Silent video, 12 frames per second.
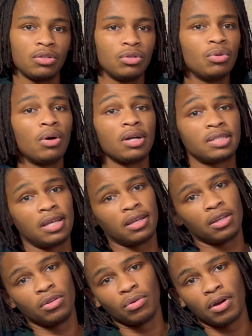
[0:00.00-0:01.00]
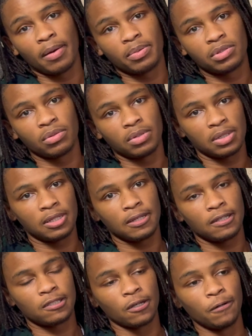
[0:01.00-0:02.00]
you are taking your opportunity.
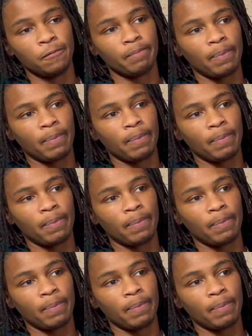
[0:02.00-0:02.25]
So